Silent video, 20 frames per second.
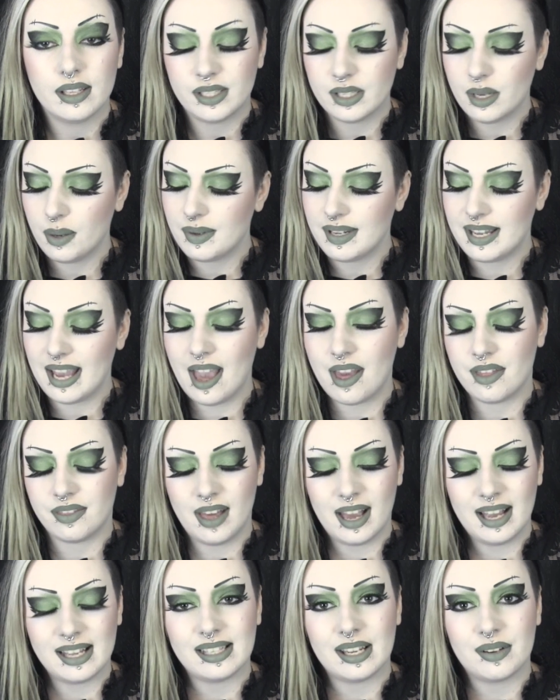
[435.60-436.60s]
So yeah,
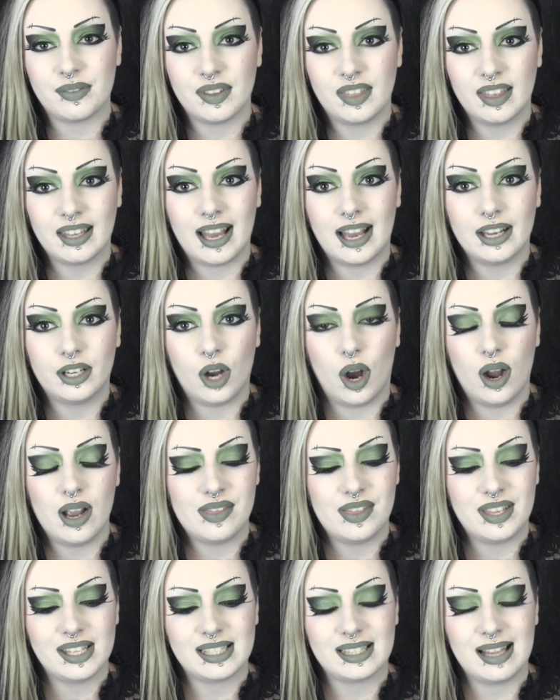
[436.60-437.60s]
that is everything I got
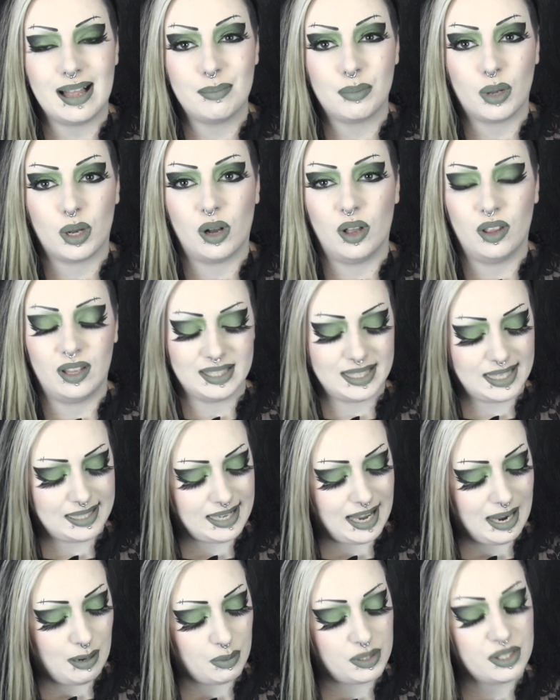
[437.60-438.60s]
in this Glambot haul. As I
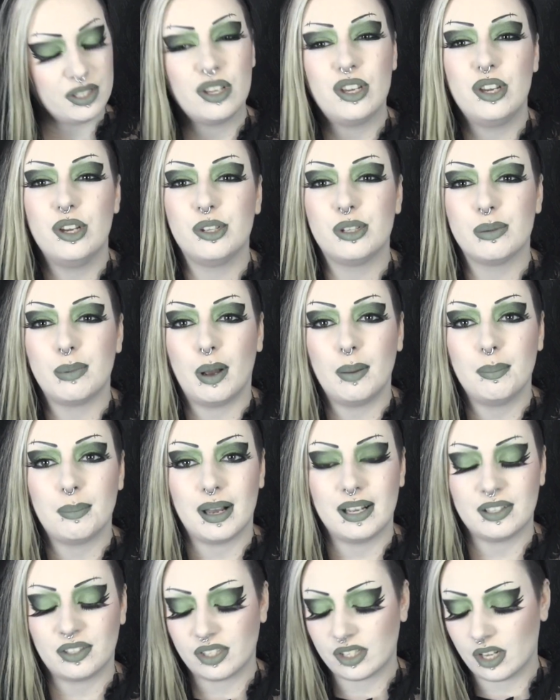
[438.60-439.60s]
say, it wasn't a huge amount,
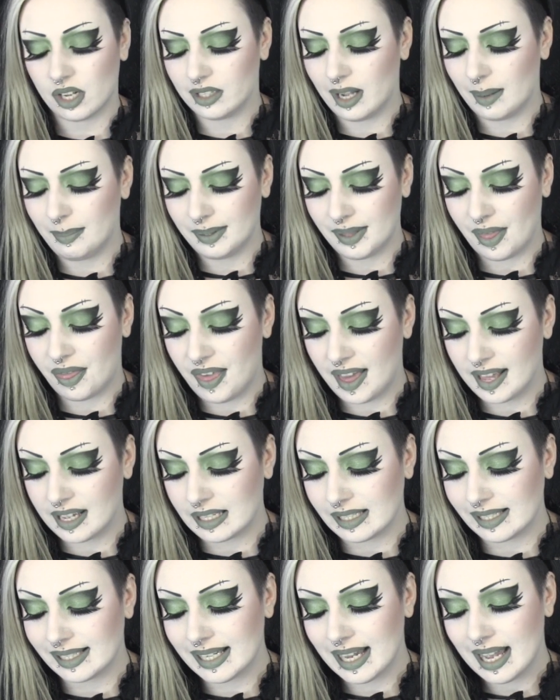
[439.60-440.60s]
but I just got a couple of
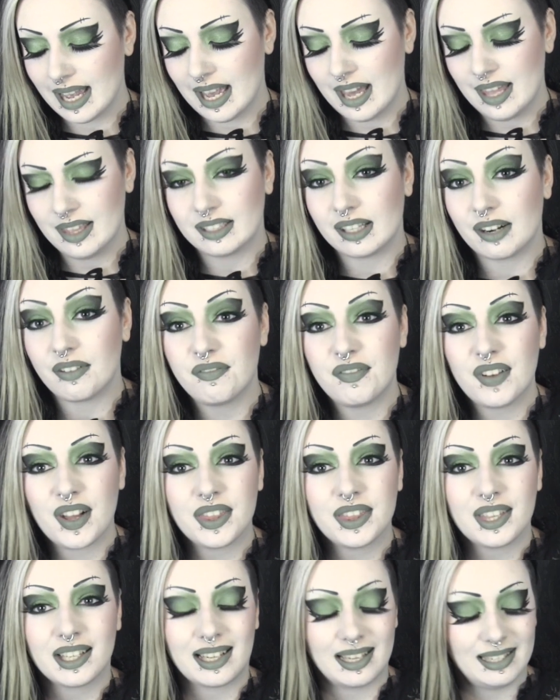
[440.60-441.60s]
things that I
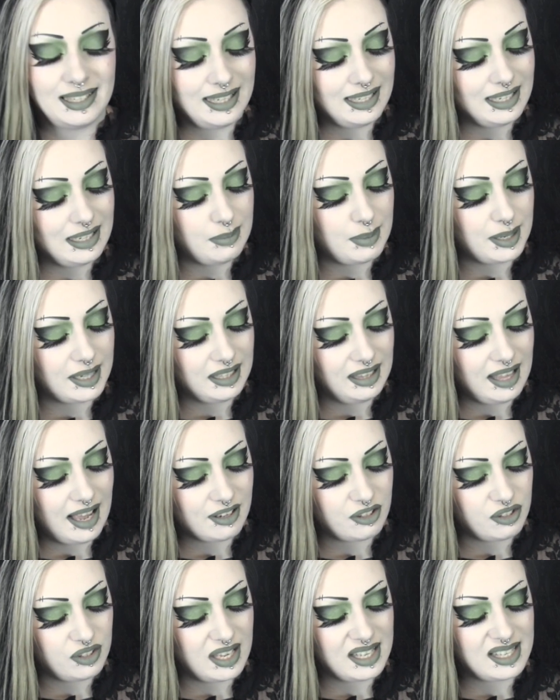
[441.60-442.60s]
felt like I needed in my
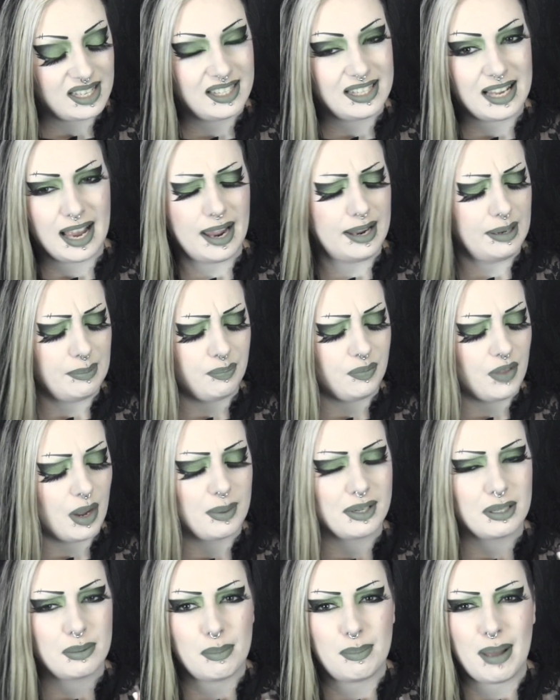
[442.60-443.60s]
collection. As I say,
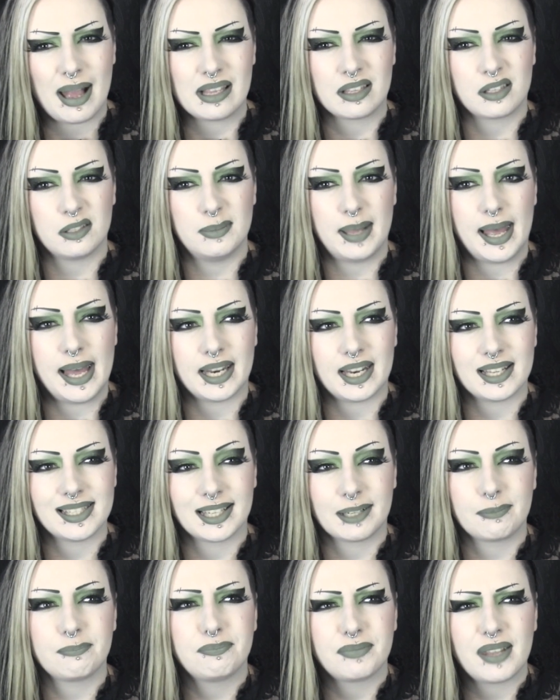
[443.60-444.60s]
I went a bit pencil mad. I
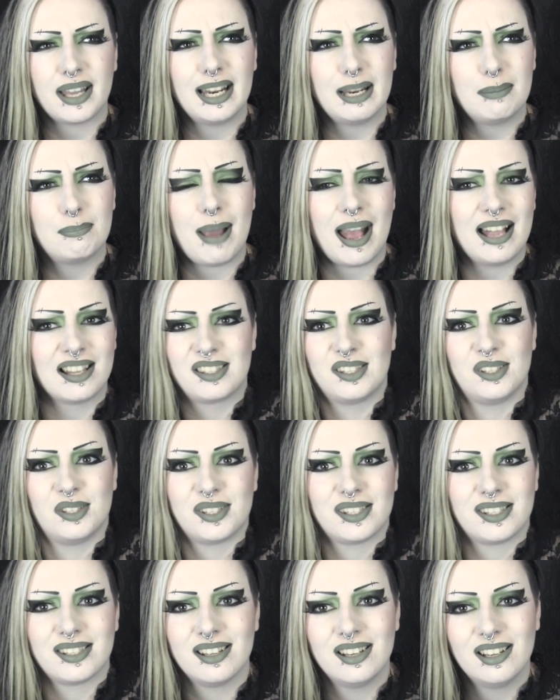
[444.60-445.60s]
was like, I need
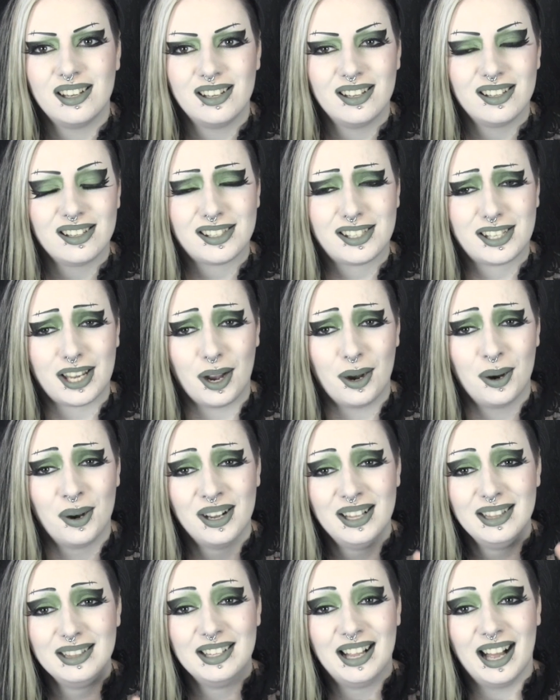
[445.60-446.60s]
pencils.
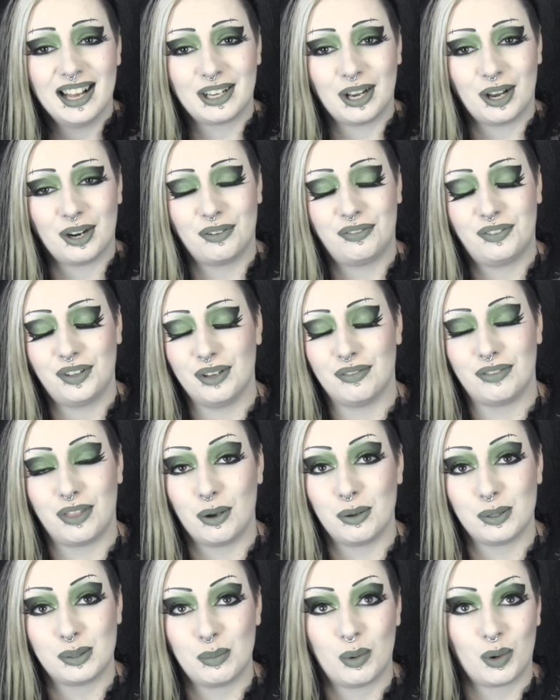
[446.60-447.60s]
So I got a few of
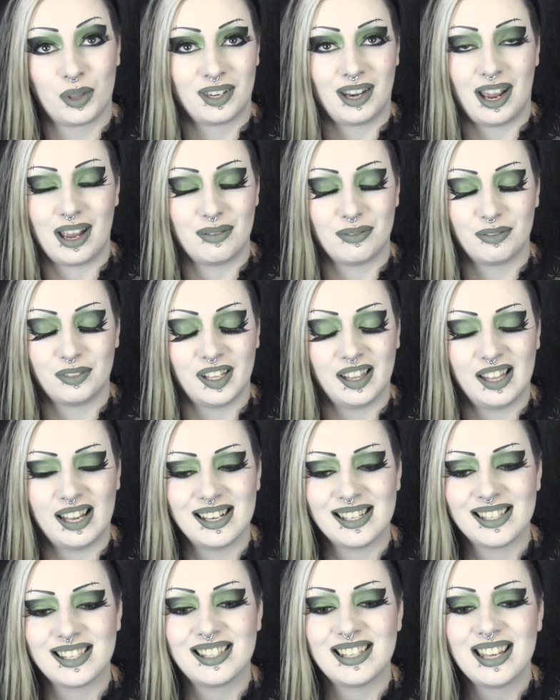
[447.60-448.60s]
those, more than I even
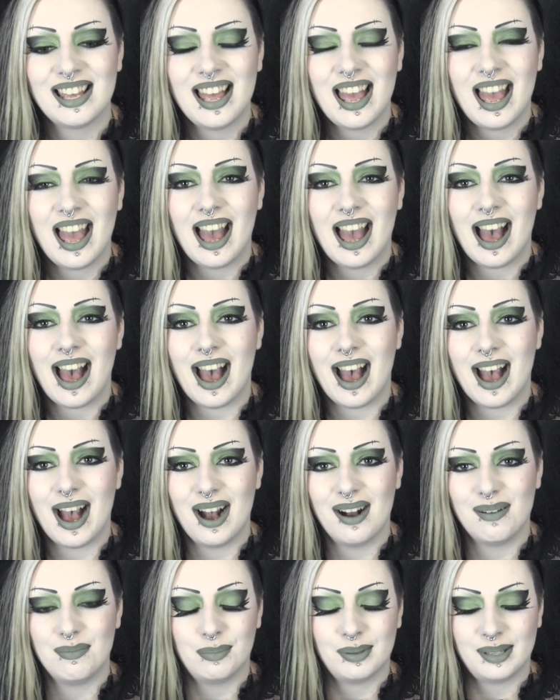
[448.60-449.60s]
realised.
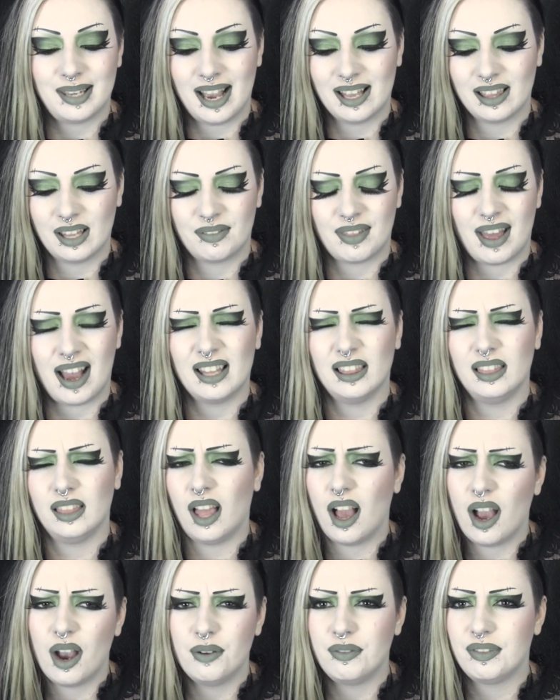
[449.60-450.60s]
But yeah, I love that. I
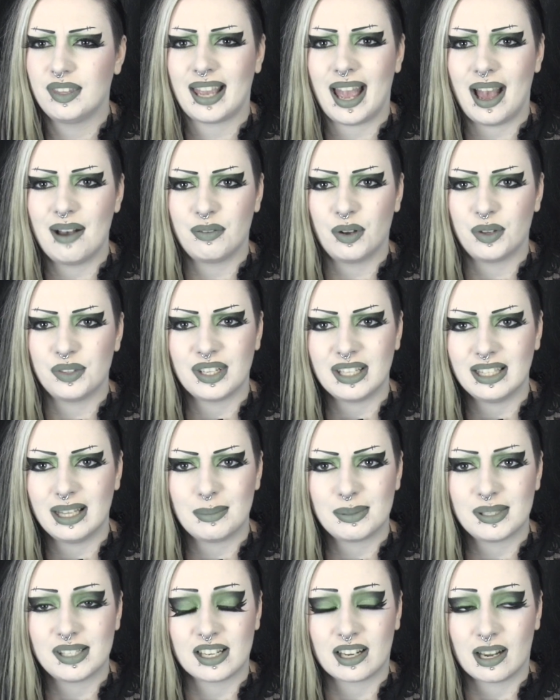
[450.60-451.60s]
love the Kat Von D
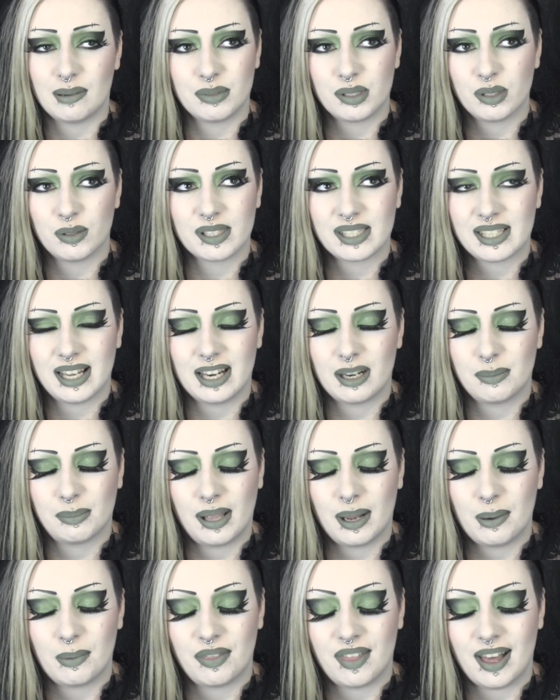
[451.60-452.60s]
lipstick. I'm so excited to
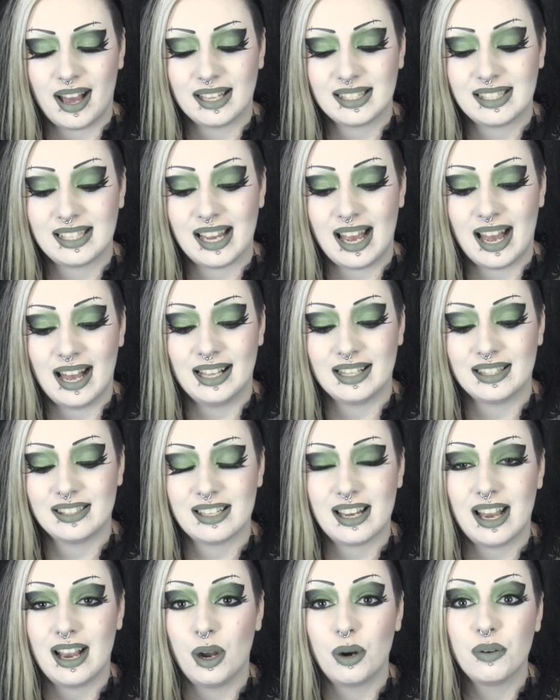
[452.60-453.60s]
play with that.
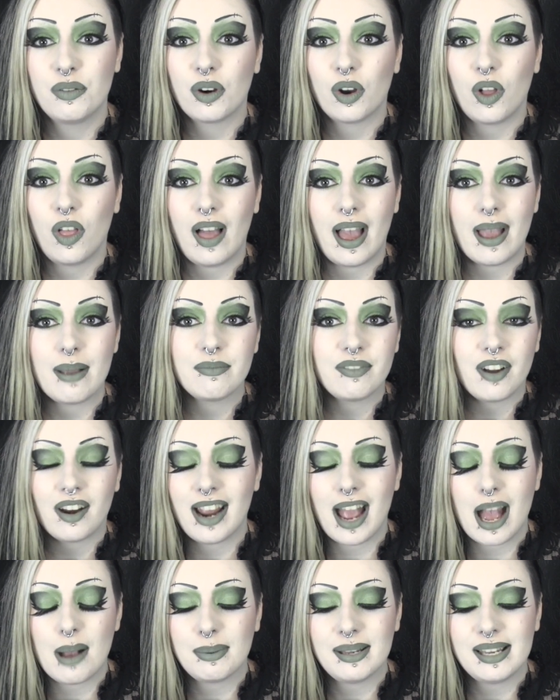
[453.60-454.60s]
And overall, I'm
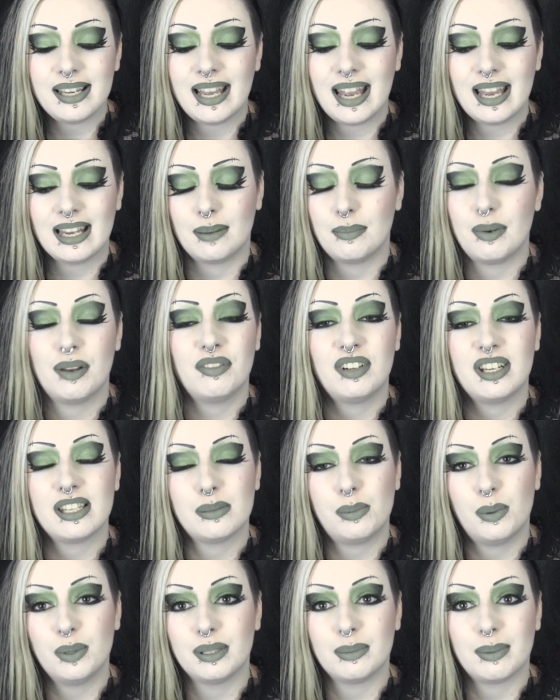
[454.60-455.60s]
very happy again. I'm never
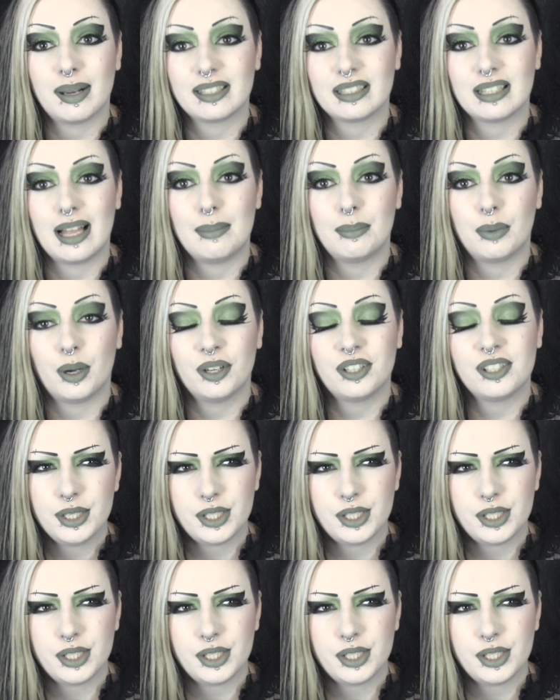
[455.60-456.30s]
disappointed by Glambot.